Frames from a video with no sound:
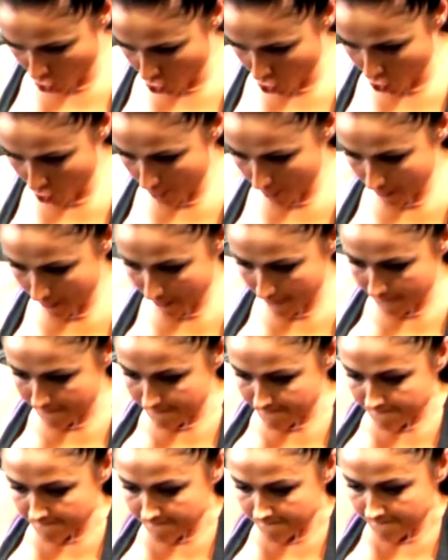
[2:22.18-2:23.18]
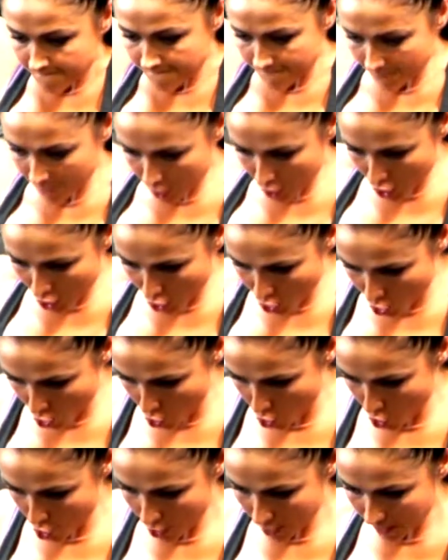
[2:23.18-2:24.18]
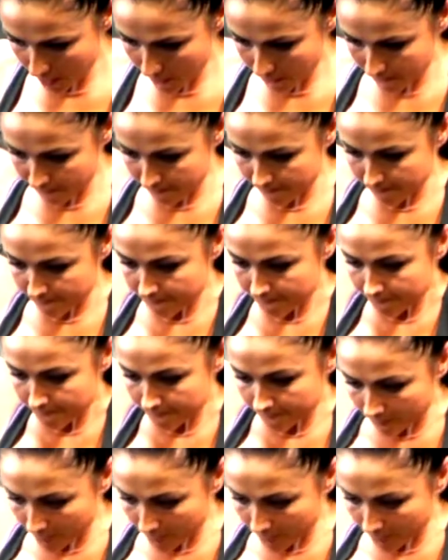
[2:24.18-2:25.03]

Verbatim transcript: Even though it looks like the same exercise,